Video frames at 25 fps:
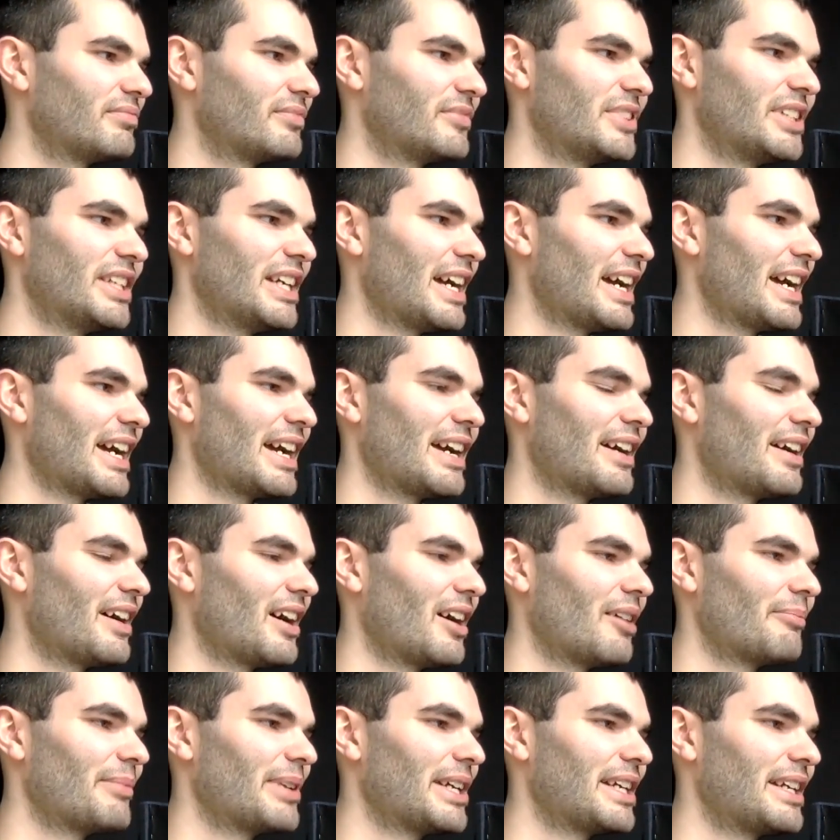
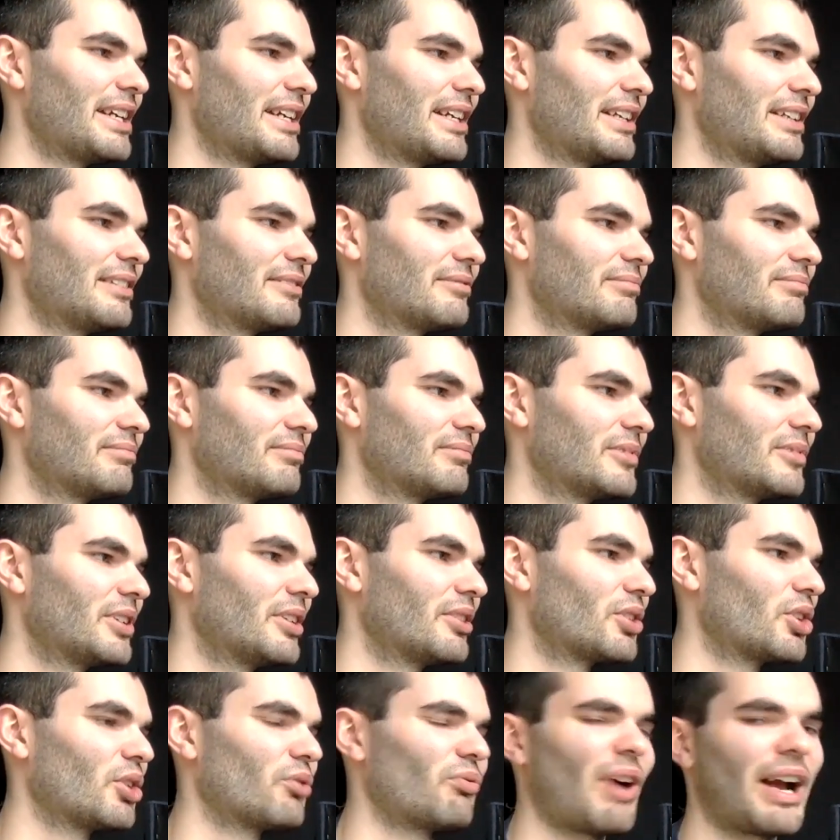I mean,
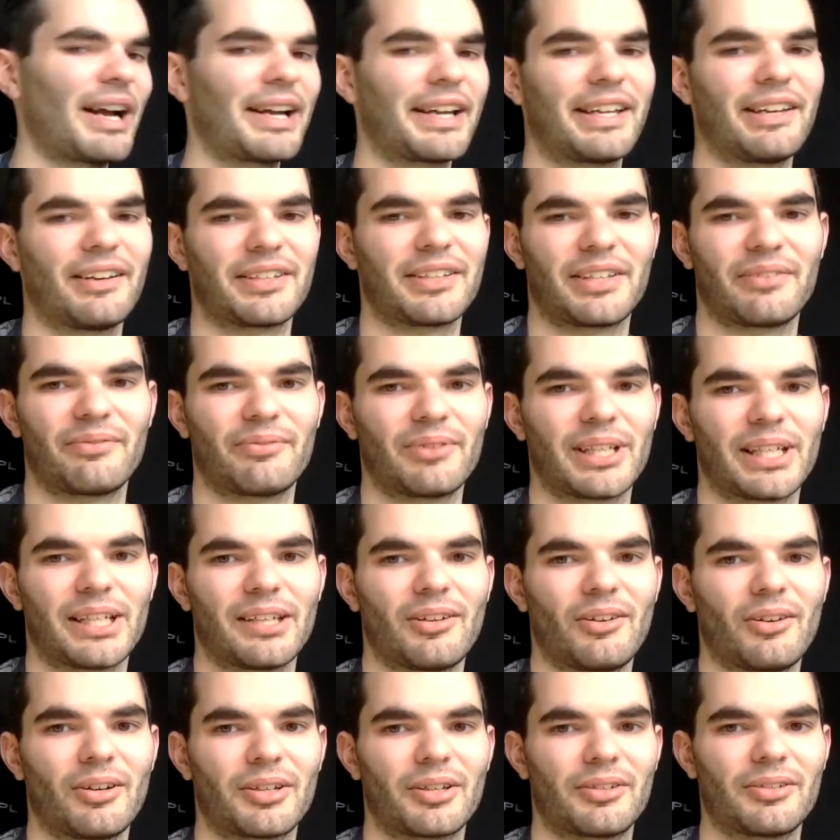the ranking I didn't really
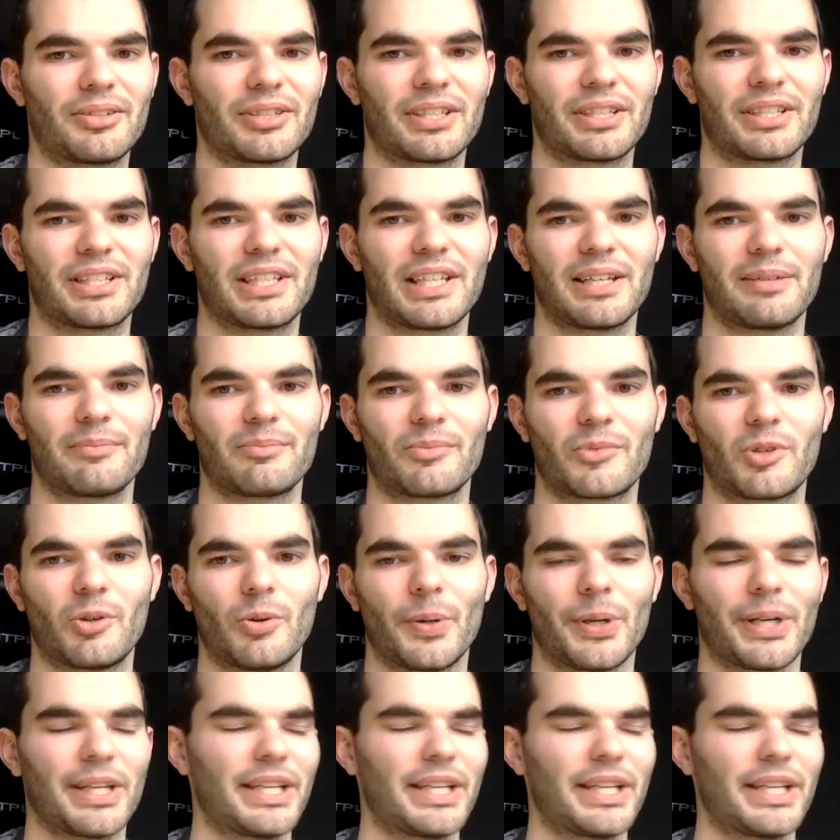like because it seemed quite